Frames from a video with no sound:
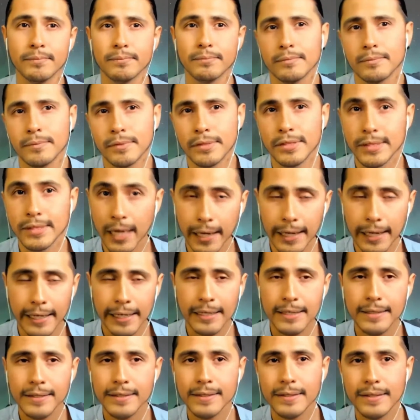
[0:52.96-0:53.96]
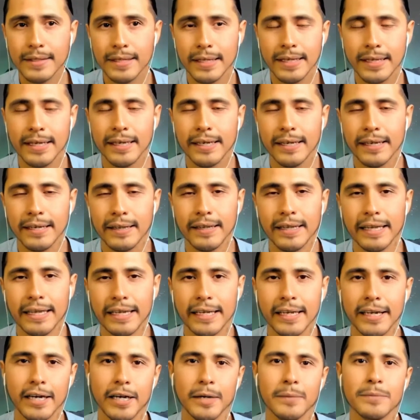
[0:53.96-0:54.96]
science
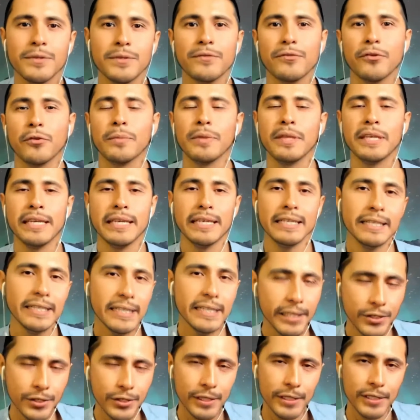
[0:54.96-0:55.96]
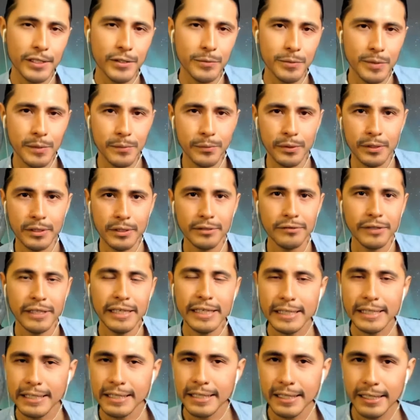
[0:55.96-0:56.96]
that comes from the indigenous people of
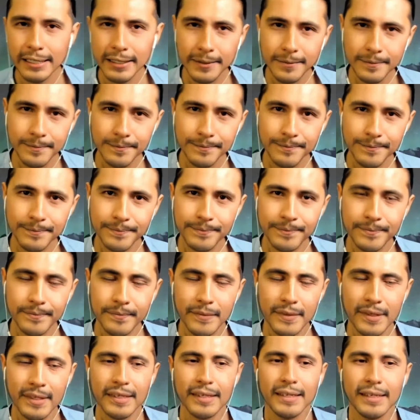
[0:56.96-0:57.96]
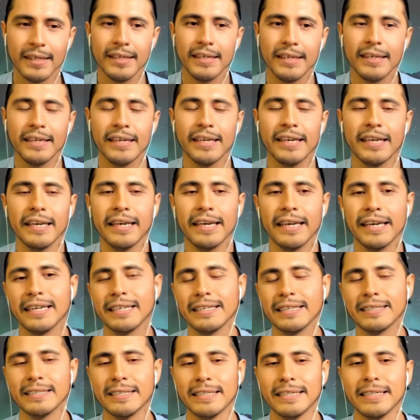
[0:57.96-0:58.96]
India.
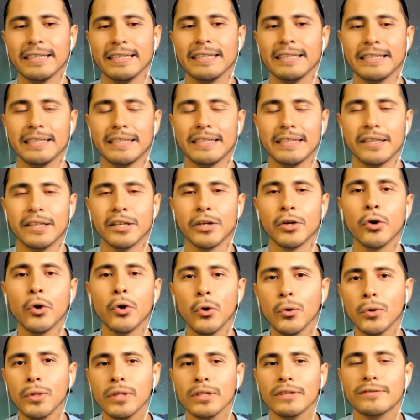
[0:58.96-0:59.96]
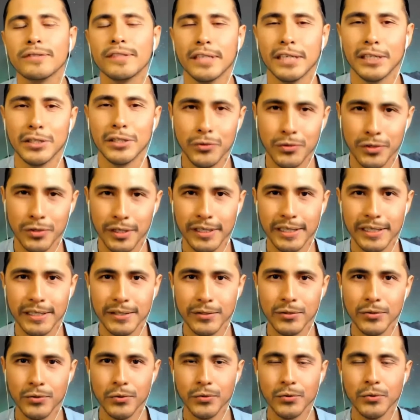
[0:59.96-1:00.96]
And the goal of Tantra
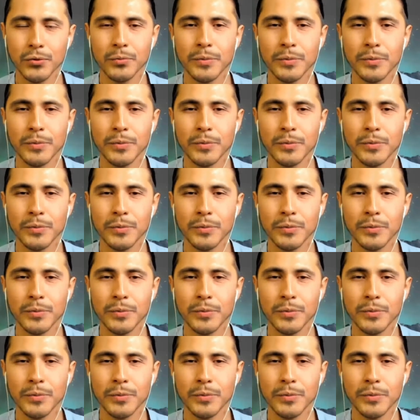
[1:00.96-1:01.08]
is to